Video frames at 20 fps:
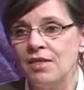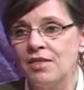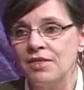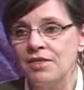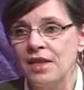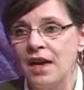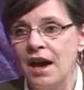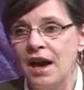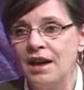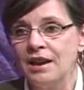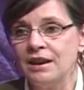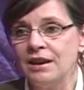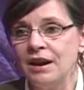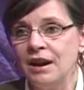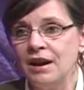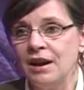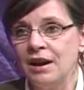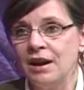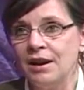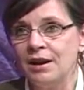that,
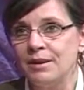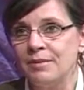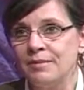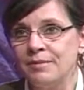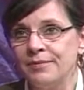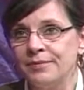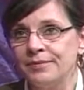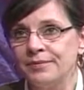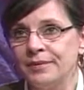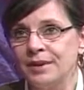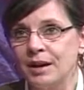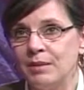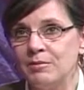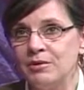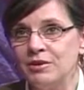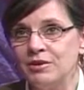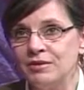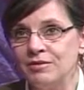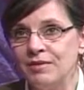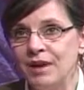
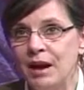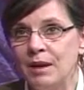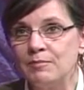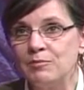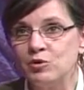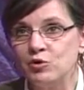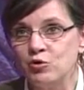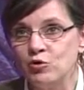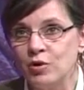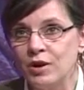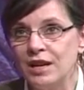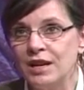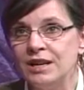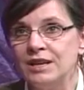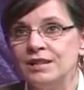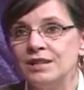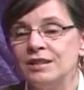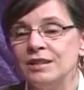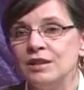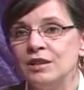I'm
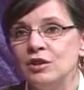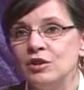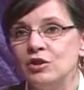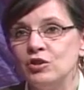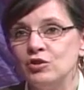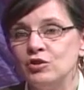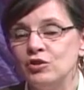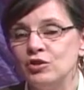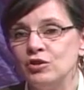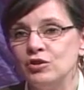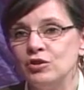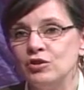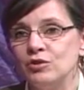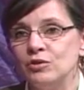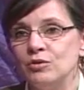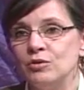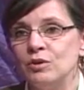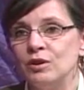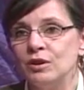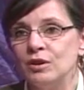trained
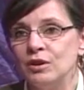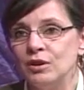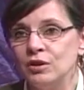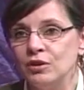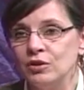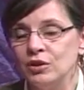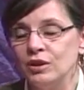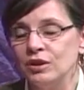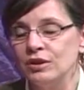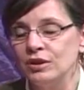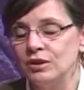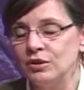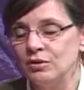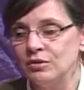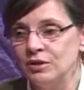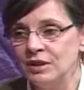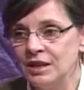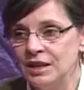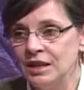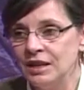to look at the
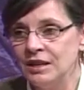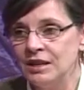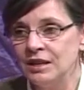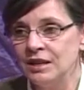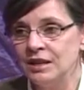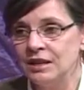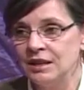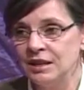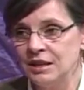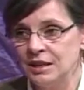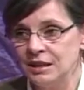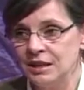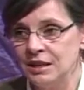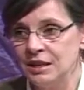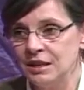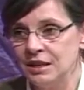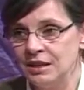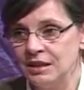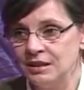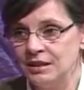unique
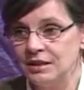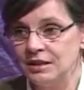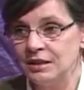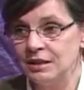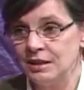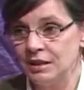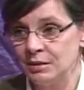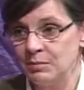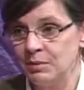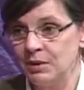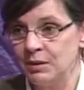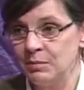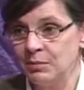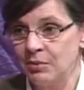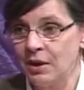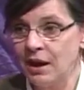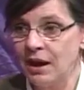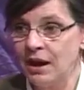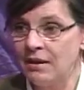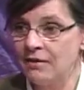needs that people
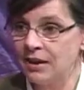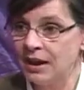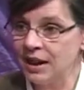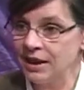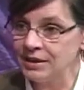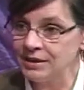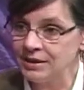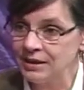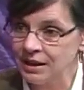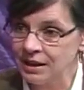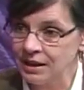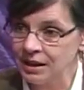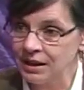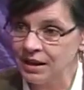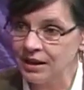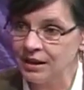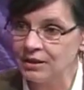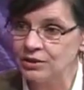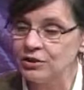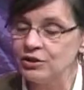have as they
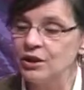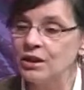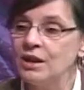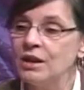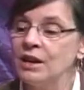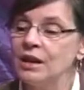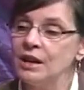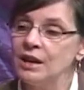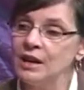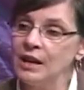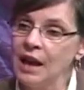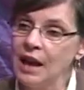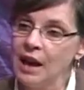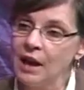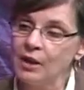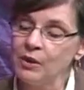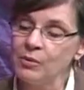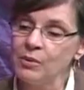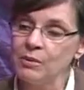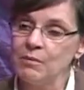age, and
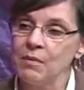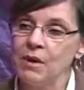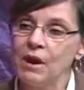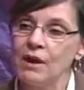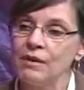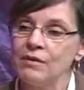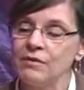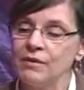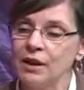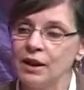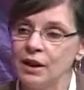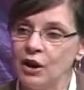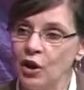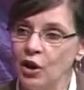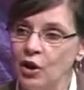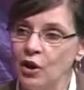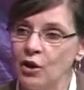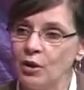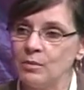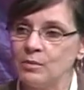how do we modify
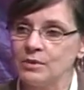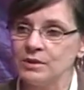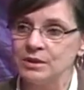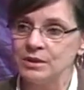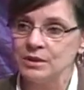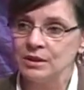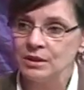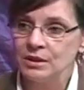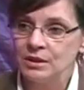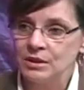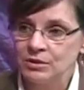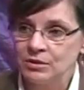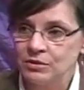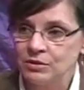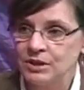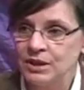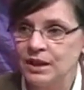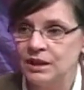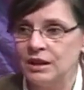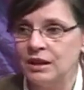homes to
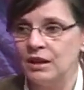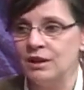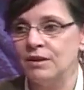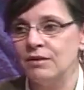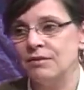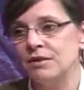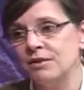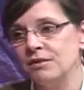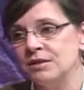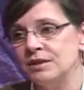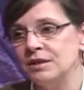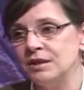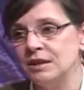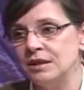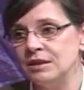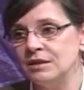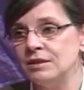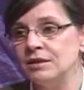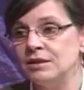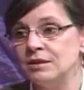take care of those
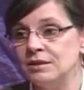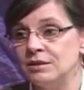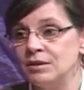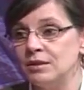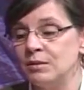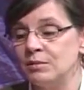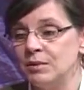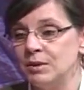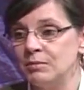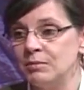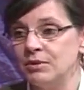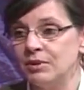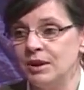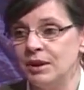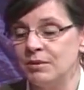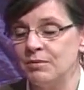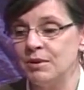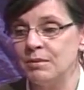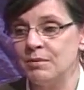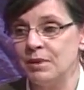needs so that people
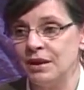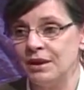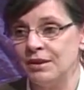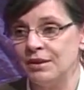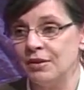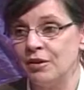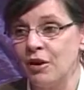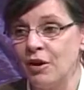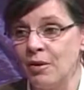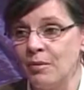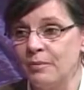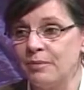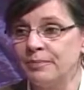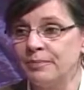can remain in their home.